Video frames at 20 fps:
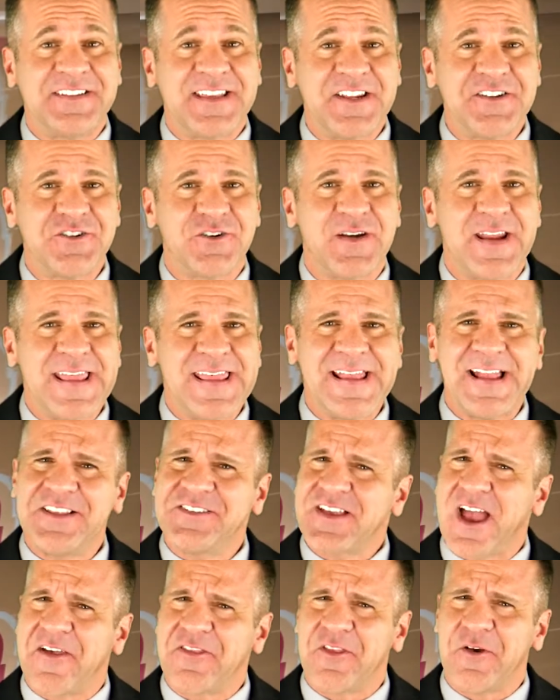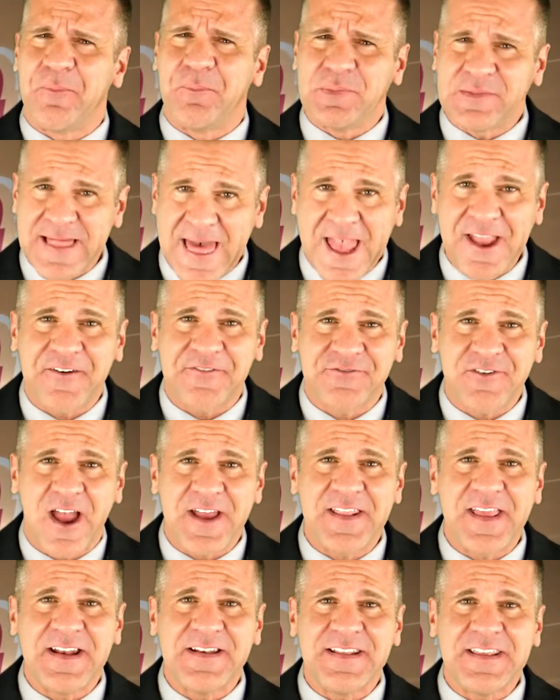to get your hands on the Black
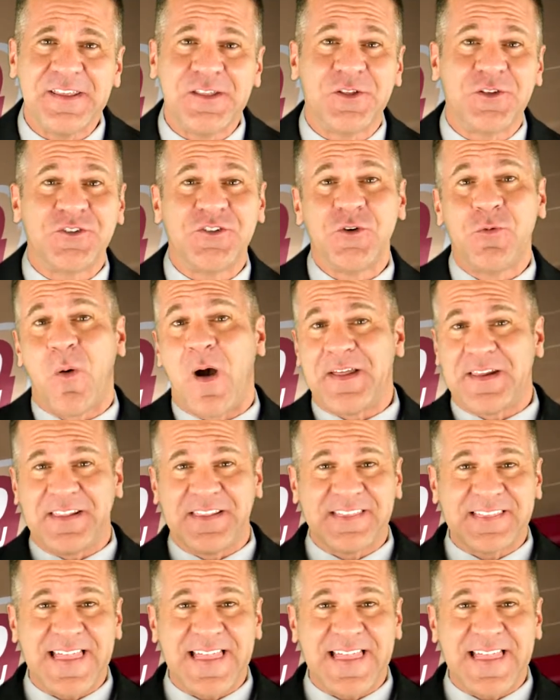Friday deals you wanted